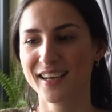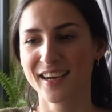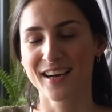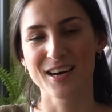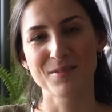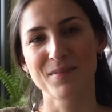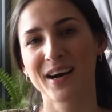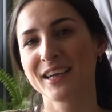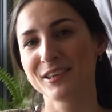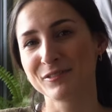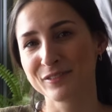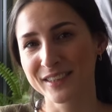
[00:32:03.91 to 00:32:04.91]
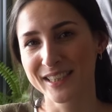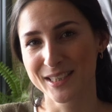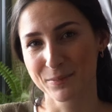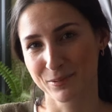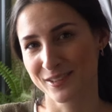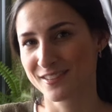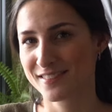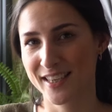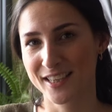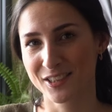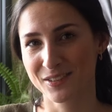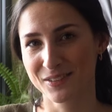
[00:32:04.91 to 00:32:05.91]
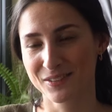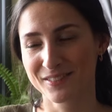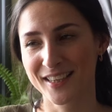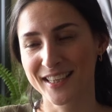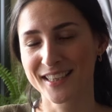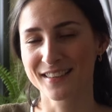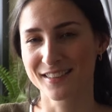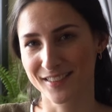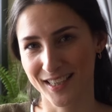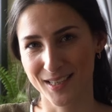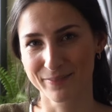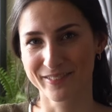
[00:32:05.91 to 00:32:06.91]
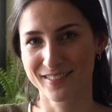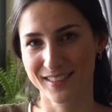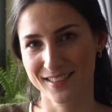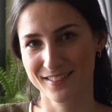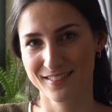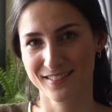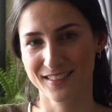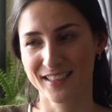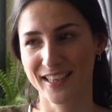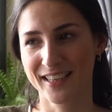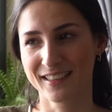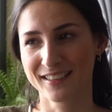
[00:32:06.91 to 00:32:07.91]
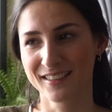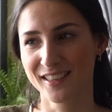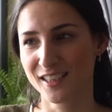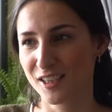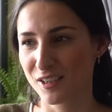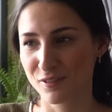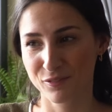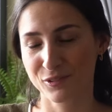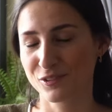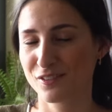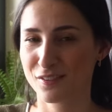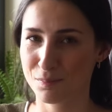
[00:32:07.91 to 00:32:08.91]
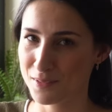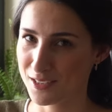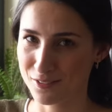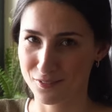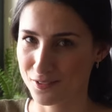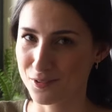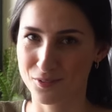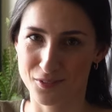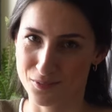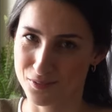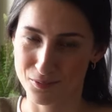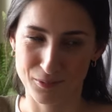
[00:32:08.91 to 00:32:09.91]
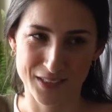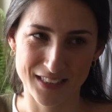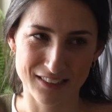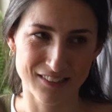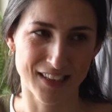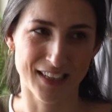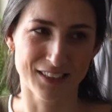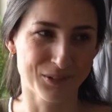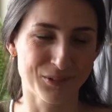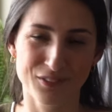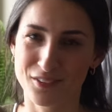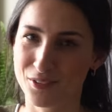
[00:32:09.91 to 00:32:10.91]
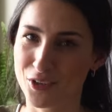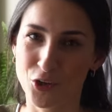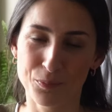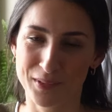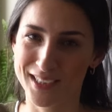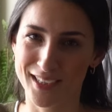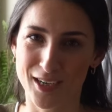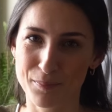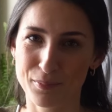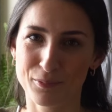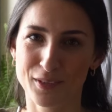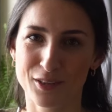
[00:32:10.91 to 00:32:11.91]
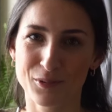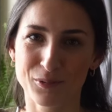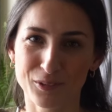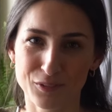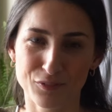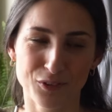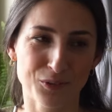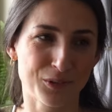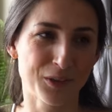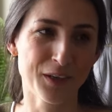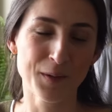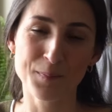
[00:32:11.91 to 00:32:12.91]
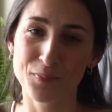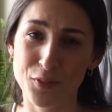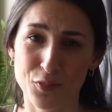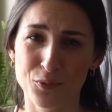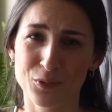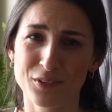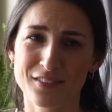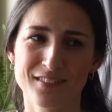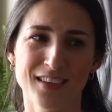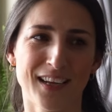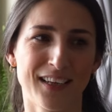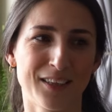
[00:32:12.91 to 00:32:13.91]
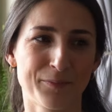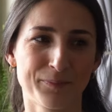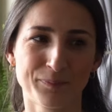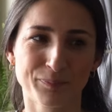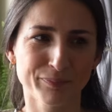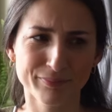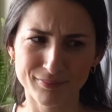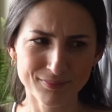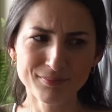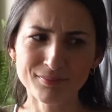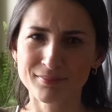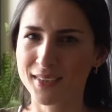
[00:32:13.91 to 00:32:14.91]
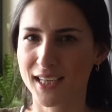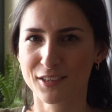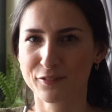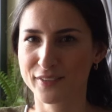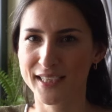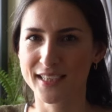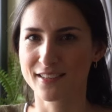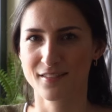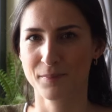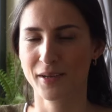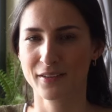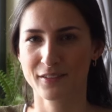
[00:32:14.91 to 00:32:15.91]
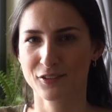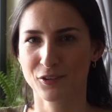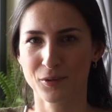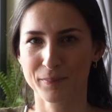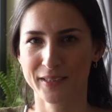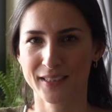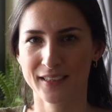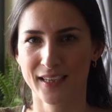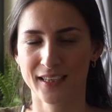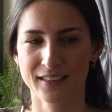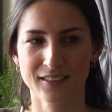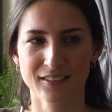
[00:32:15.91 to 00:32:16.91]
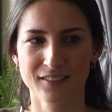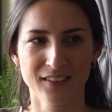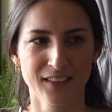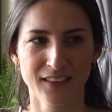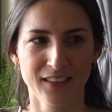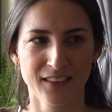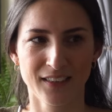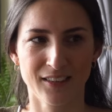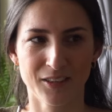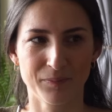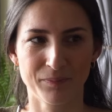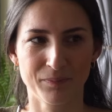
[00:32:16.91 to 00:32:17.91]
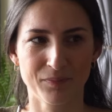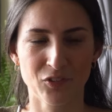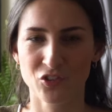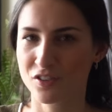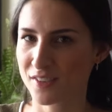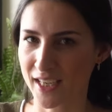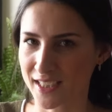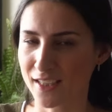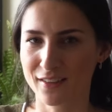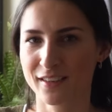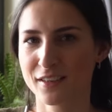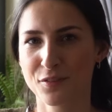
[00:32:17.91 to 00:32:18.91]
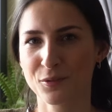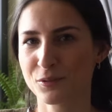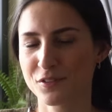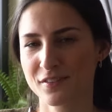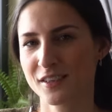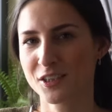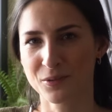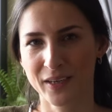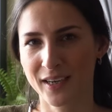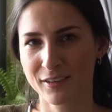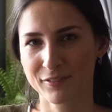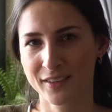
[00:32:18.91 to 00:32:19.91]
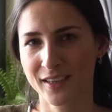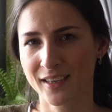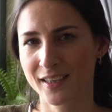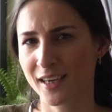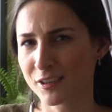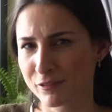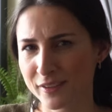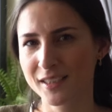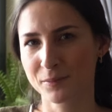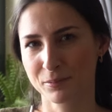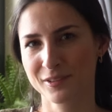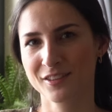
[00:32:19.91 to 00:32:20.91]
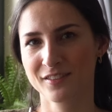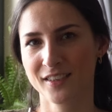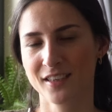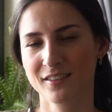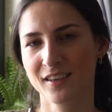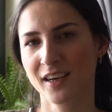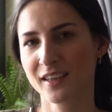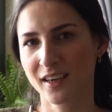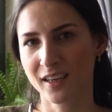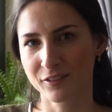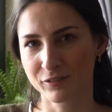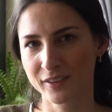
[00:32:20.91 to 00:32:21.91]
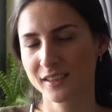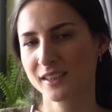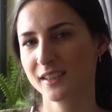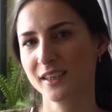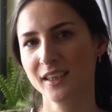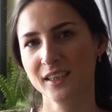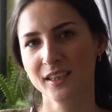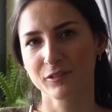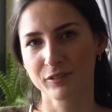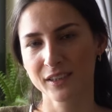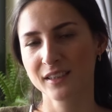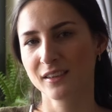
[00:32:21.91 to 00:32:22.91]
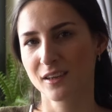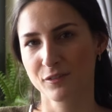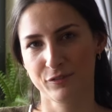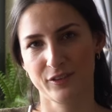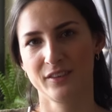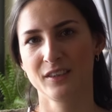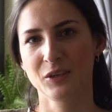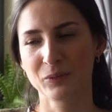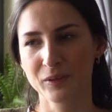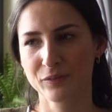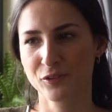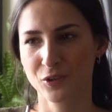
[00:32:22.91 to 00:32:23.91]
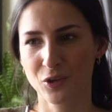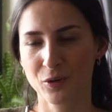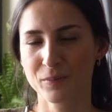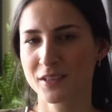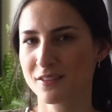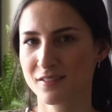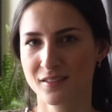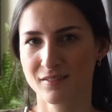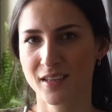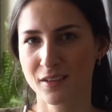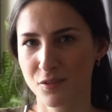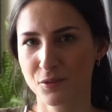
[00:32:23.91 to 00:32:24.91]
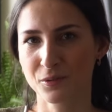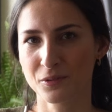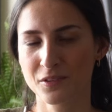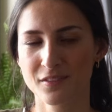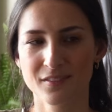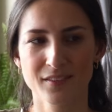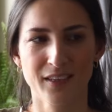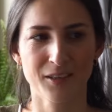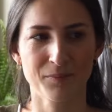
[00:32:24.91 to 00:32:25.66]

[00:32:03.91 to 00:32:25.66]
I really appreciate you taking the time to listen and for just being so sweet, and also opening up with all of your thoughts and feelings about the topic, and just any other thoughts that you were having. I really appreciate it. I really love reading all of your comments and thoughts.